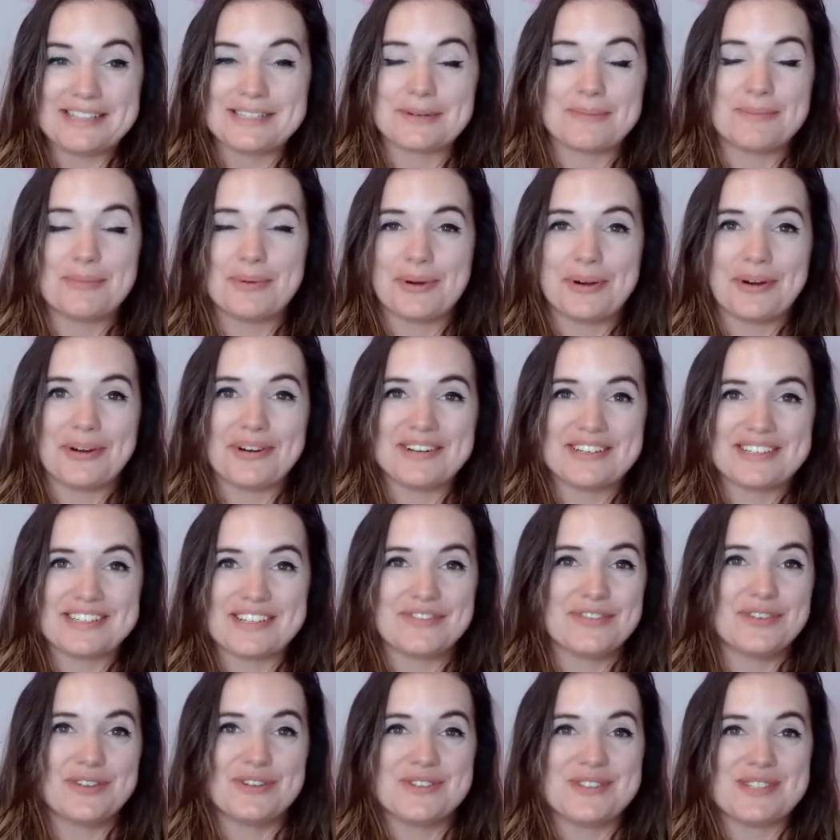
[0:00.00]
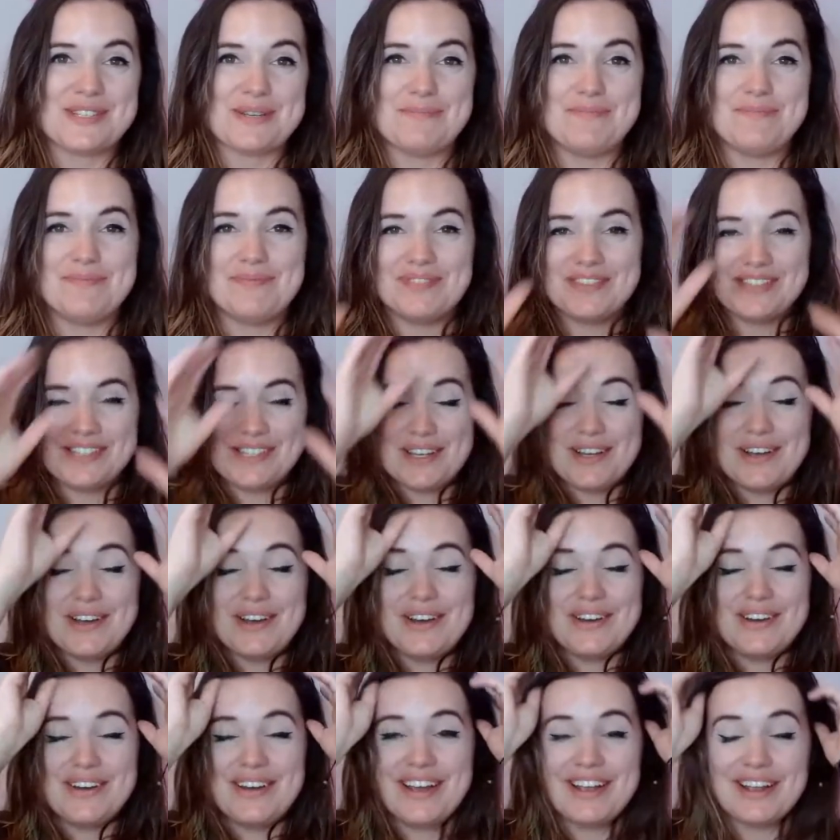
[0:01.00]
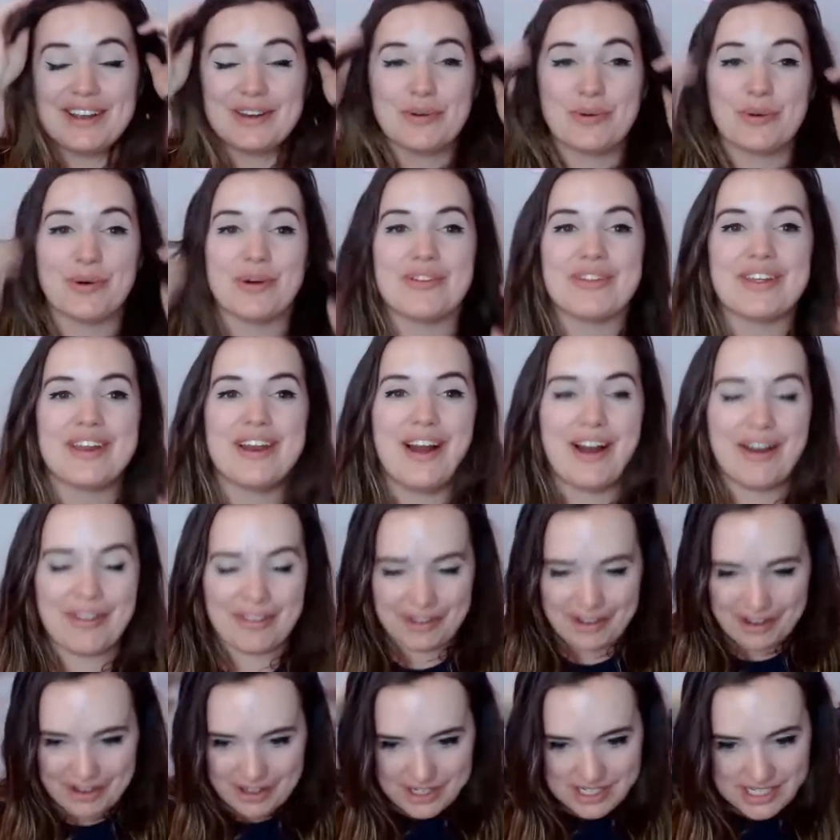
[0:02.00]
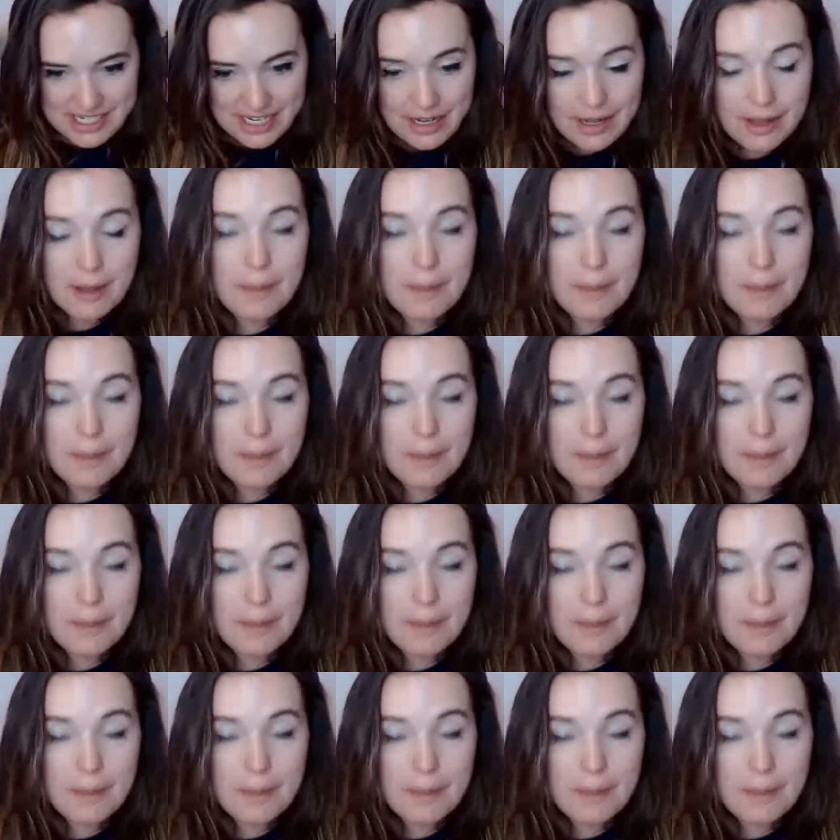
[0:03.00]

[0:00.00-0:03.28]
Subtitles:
are more difficult to ignore than others,